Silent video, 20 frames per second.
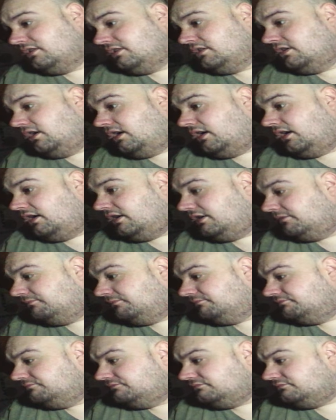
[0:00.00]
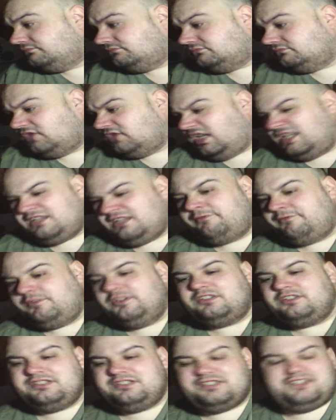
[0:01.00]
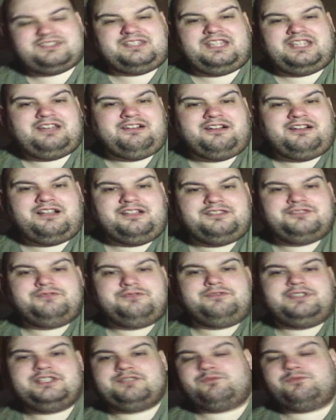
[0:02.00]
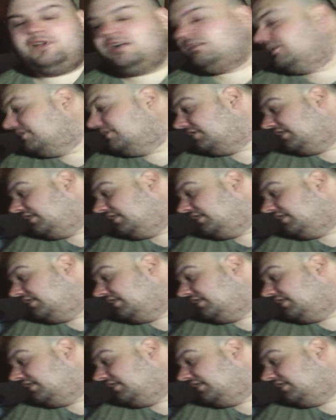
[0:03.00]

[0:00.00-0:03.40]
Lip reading: And the villains, they're not doing as well as the